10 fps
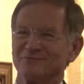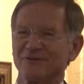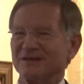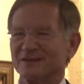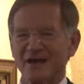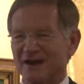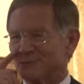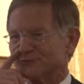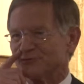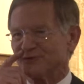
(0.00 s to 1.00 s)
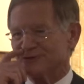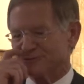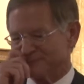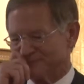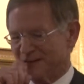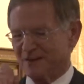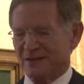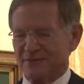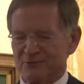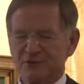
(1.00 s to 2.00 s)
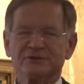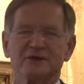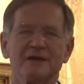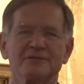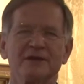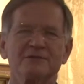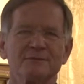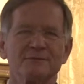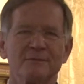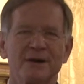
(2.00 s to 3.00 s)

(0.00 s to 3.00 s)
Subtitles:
frankly, that observation. And the reason I think that